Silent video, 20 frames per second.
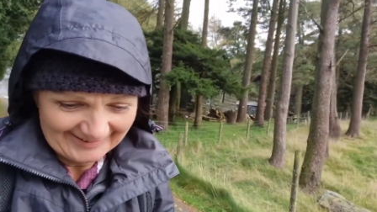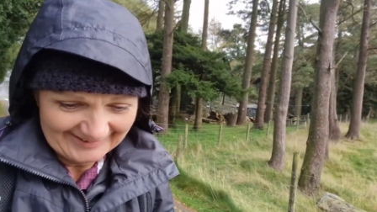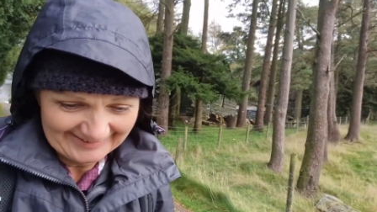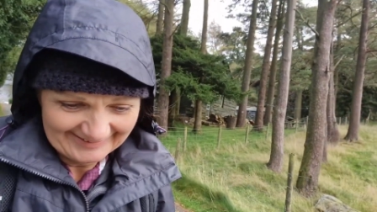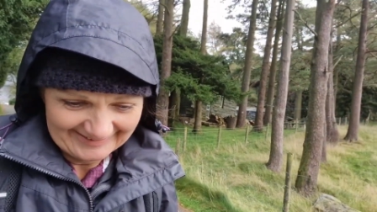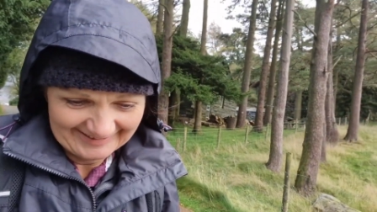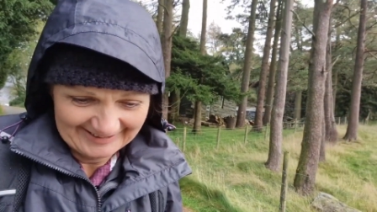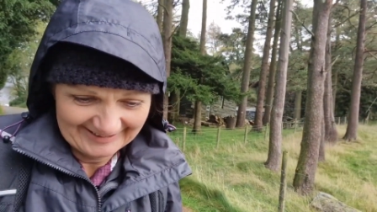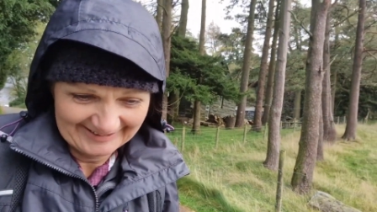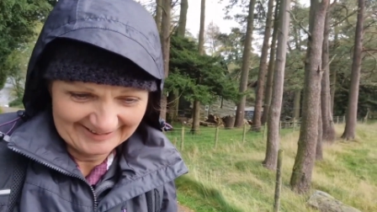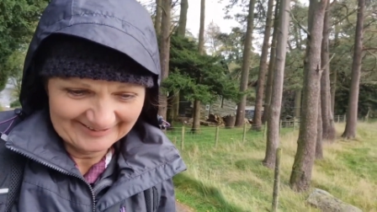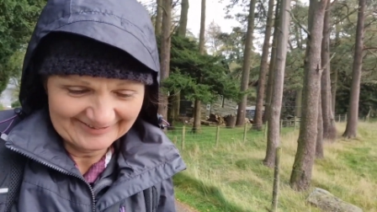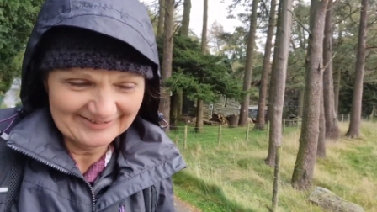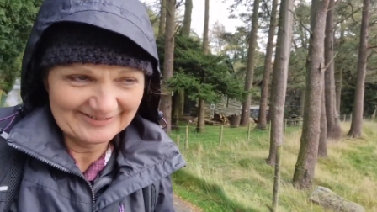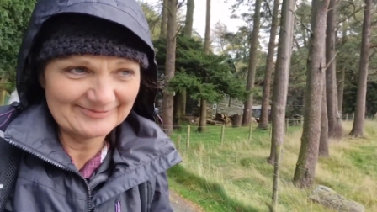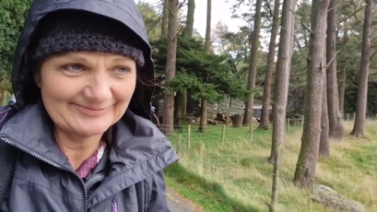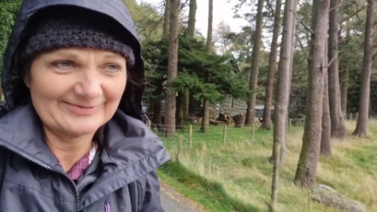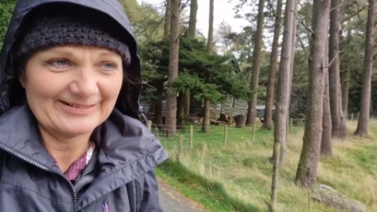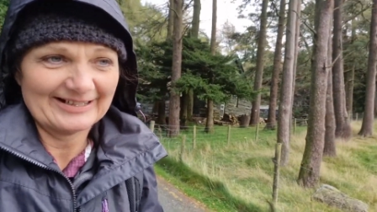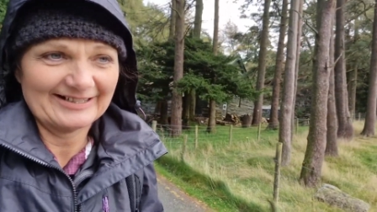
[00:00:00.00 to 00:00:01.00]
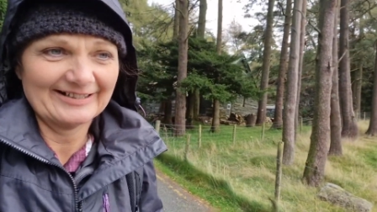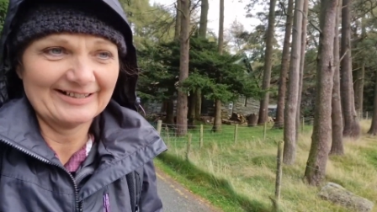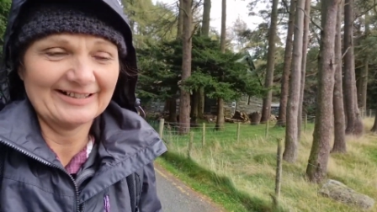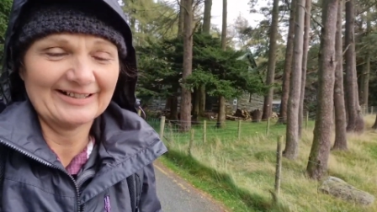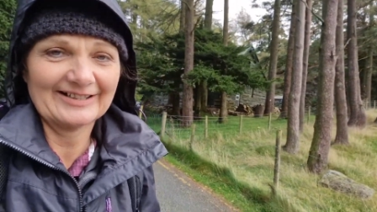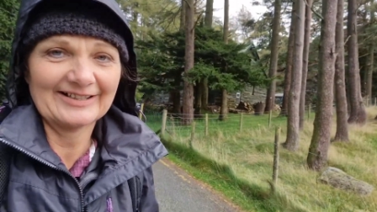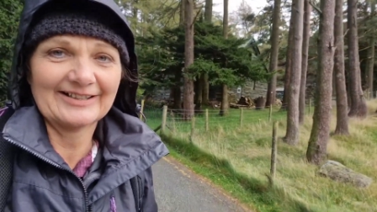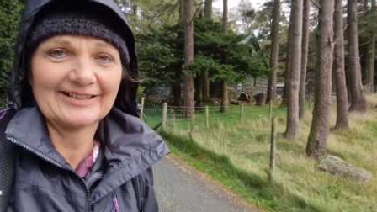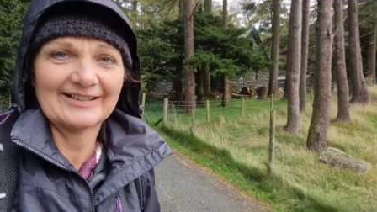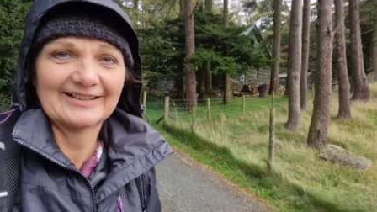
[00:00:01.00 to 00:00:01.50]
Oh, go on Mal.
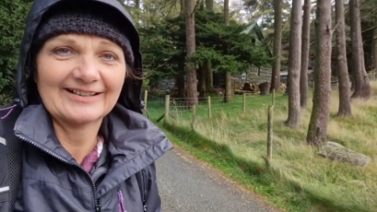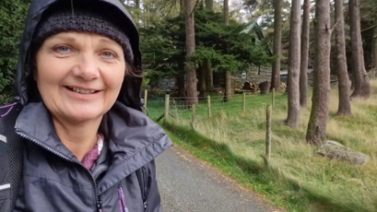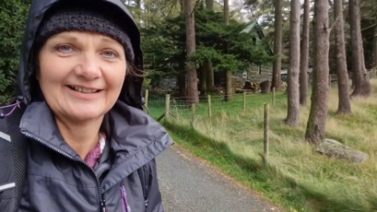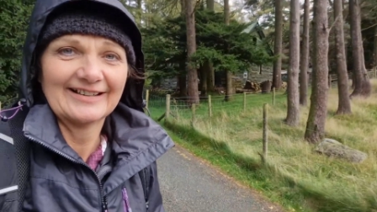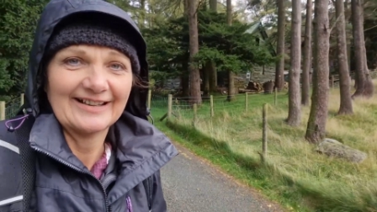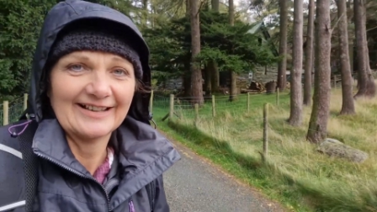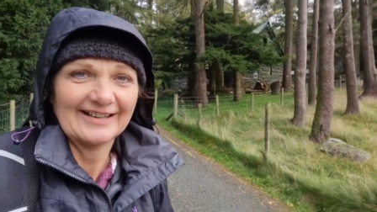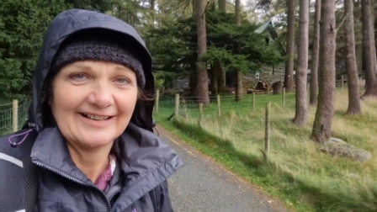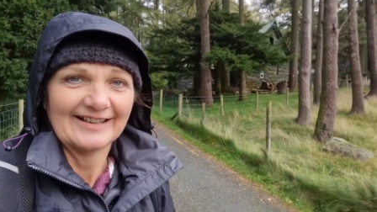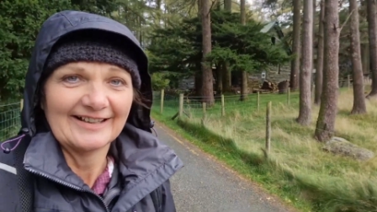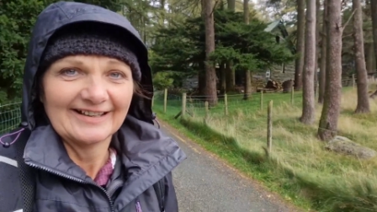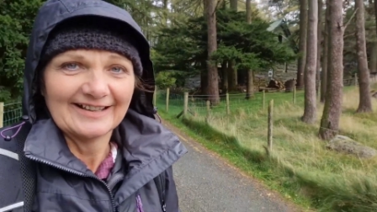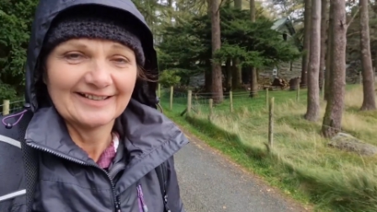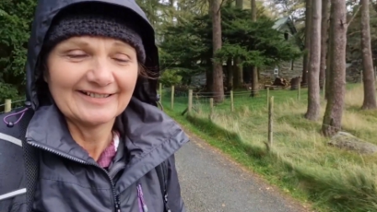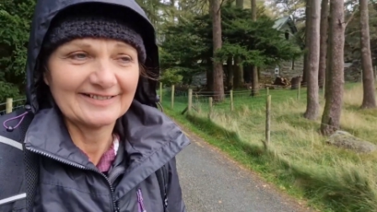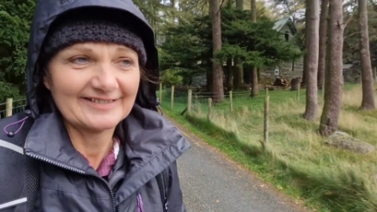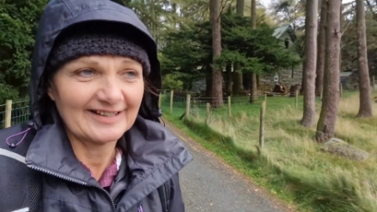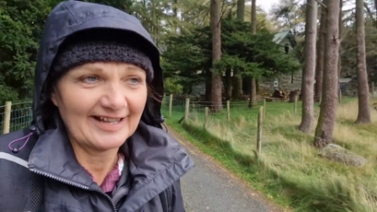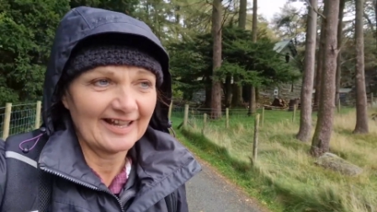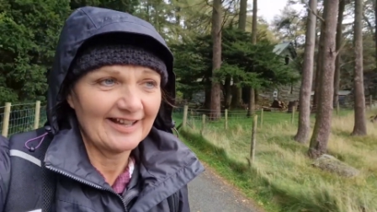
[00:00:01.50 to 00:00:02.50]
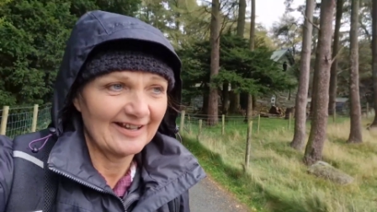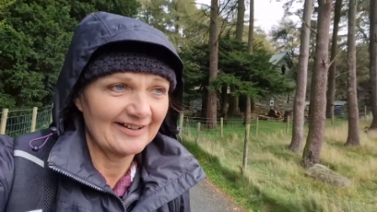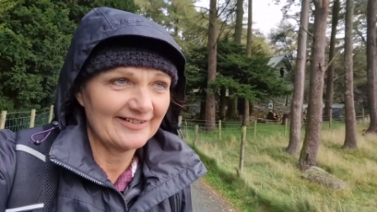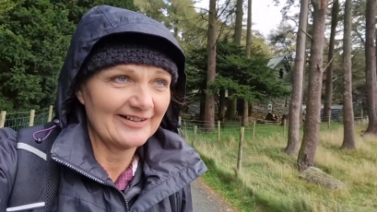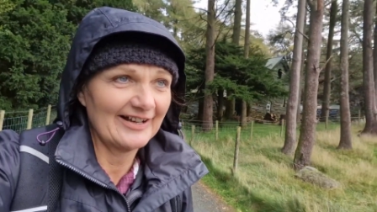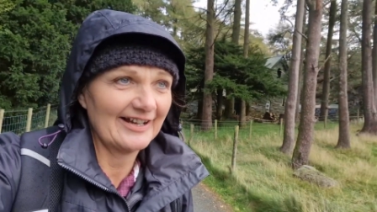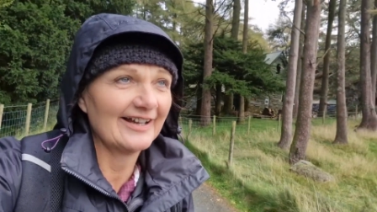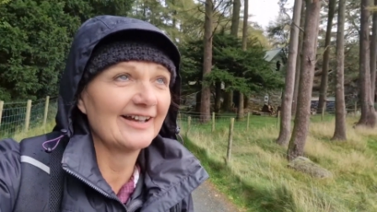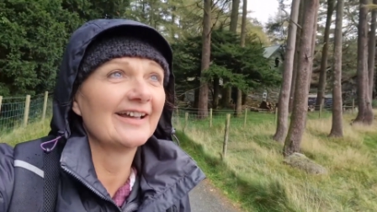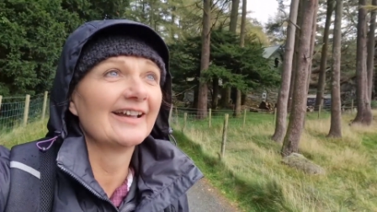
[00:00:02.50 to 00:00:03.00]
So
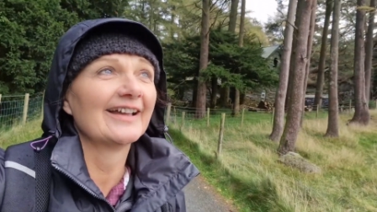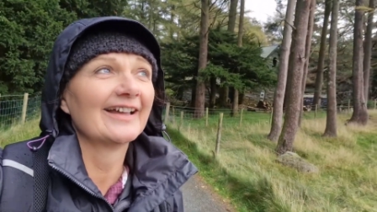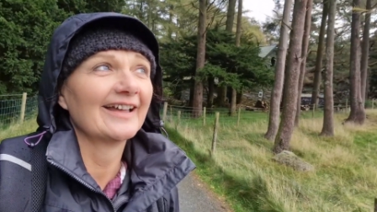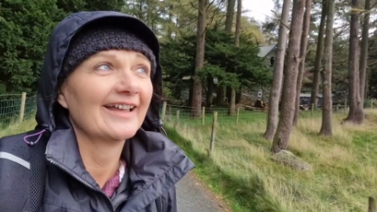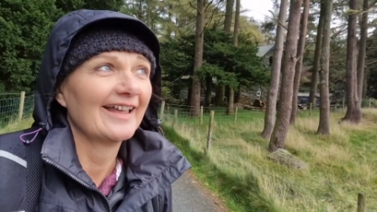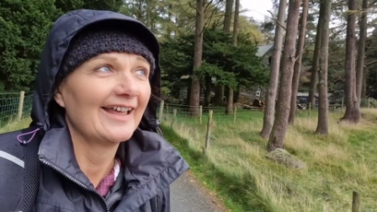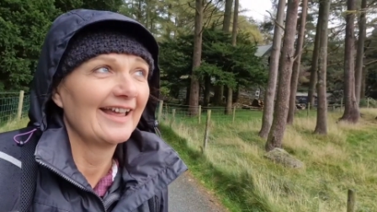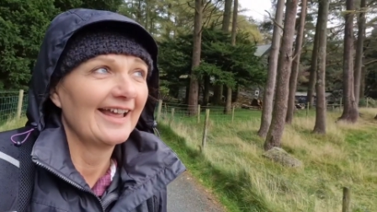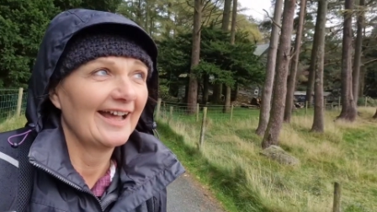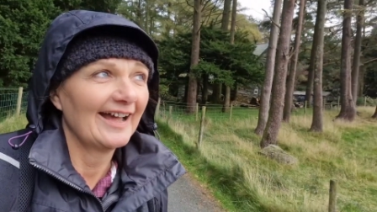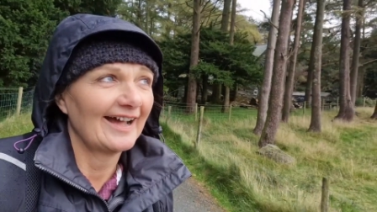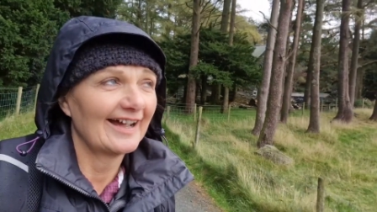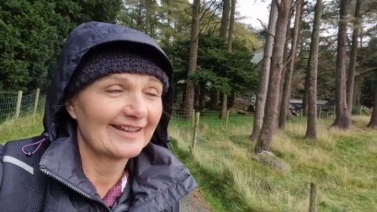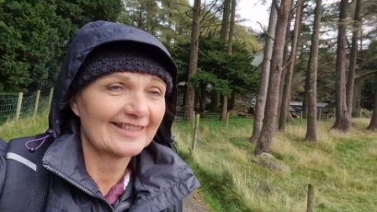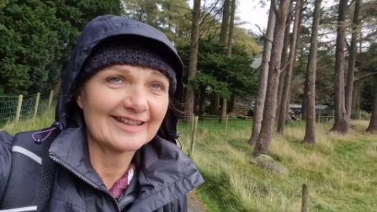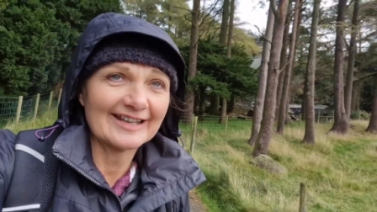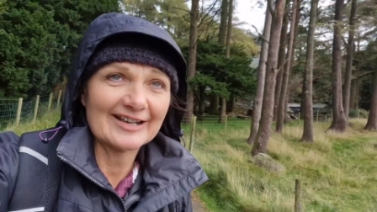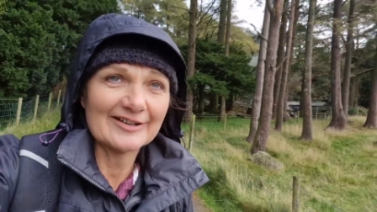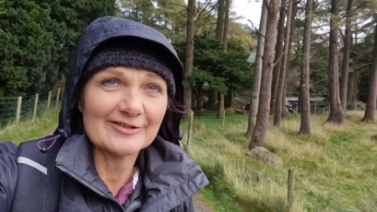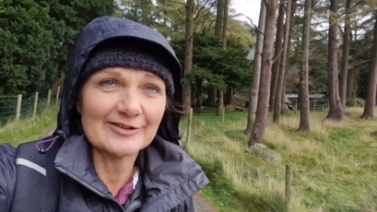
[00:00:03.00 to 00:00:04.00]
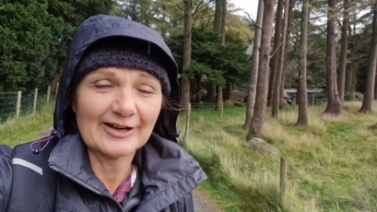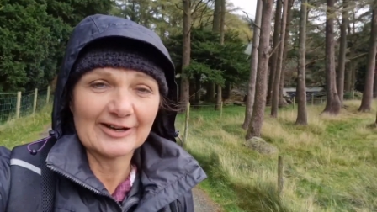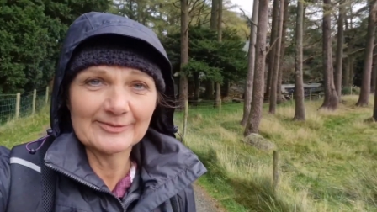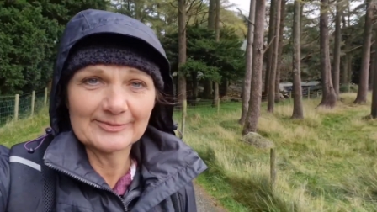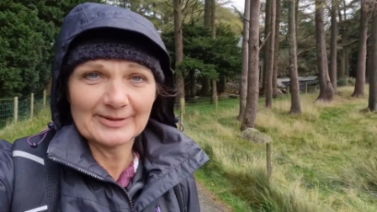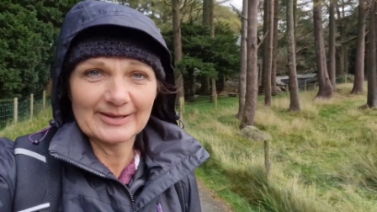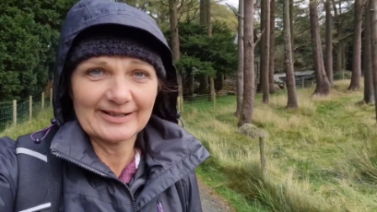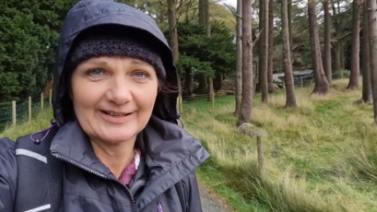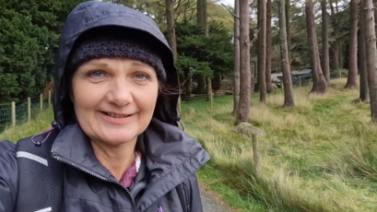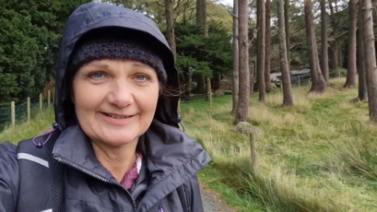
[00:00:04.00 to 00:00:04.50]
I think what I'm
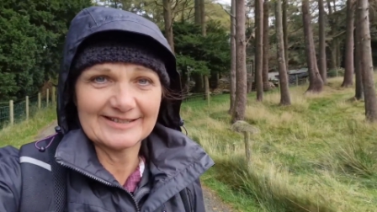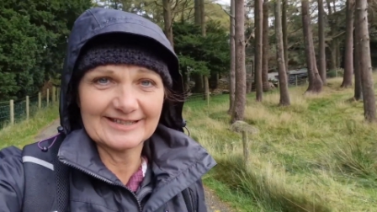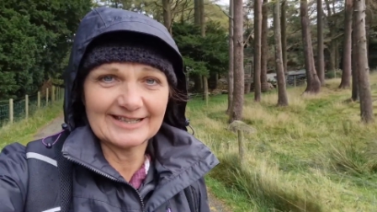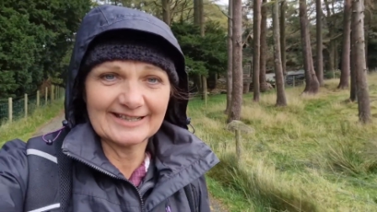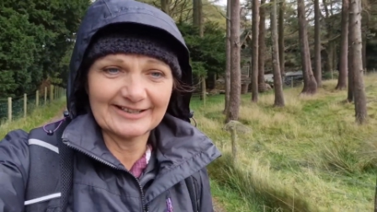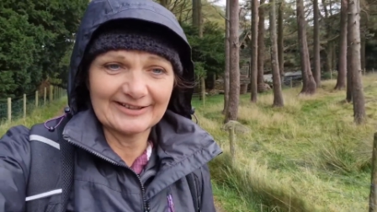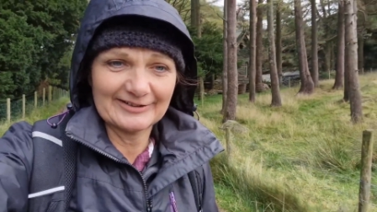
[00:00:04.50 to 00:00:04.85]
gonna do